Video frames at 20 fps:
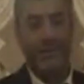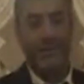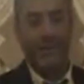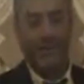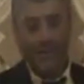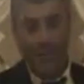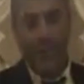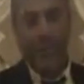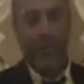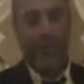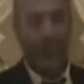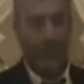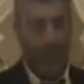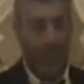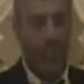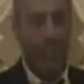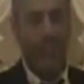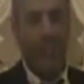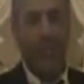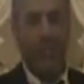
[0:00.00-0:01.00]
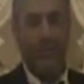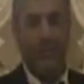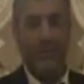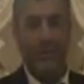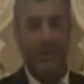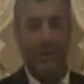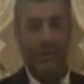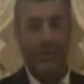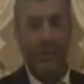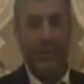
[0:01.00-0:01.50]
The dog is more
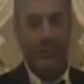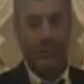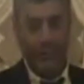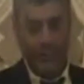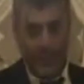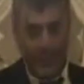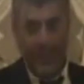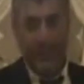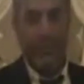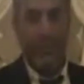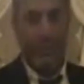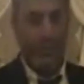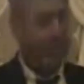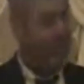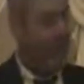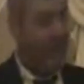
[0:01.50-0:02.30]
important than me? From him you're